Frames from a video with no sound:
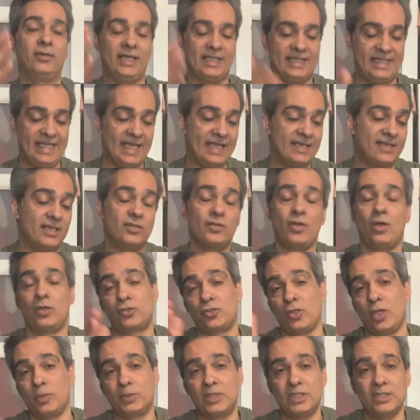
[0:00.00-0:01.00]
Again,
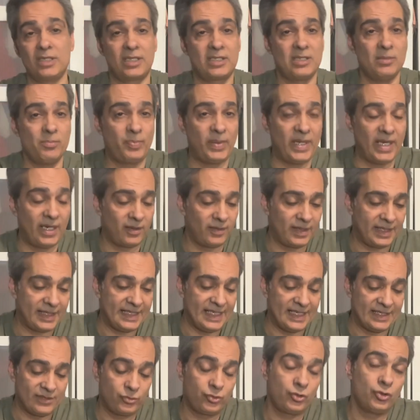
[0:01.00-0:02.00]
so I'm going to compare
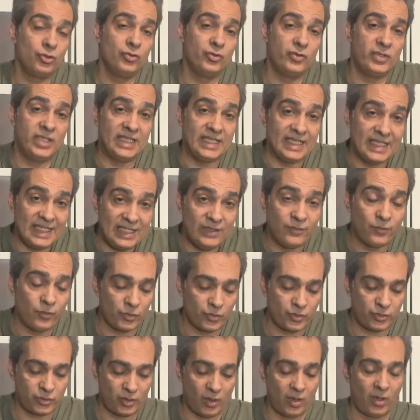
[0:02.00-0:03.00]
again to the EvoStar
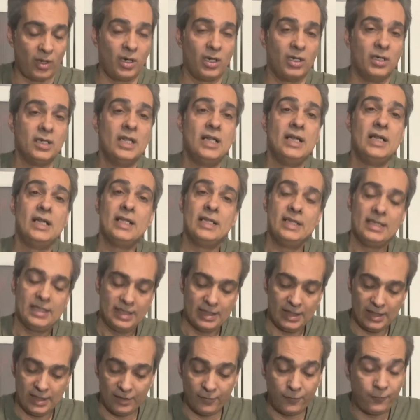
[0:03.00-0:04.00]
Star
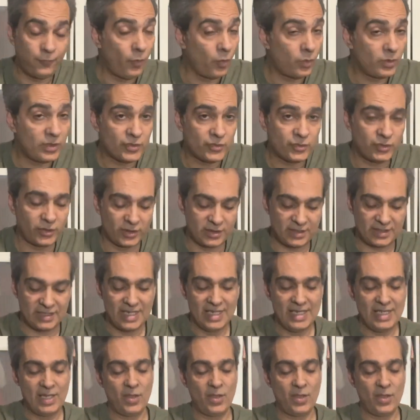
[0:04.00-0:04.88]
uh, focusers.